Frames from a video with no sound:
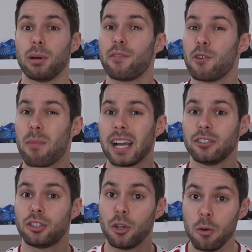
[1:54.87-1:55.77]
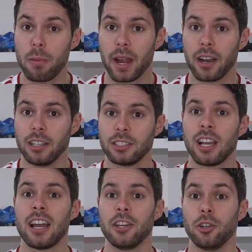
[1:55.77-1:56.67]
But if you buy two pairs,
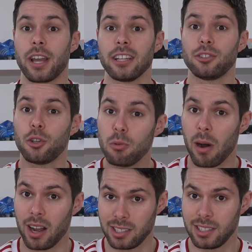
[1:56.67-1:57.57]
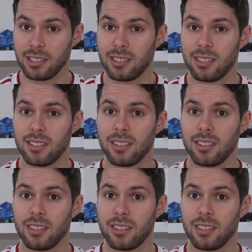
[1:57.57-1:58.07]
you'll get two boxes.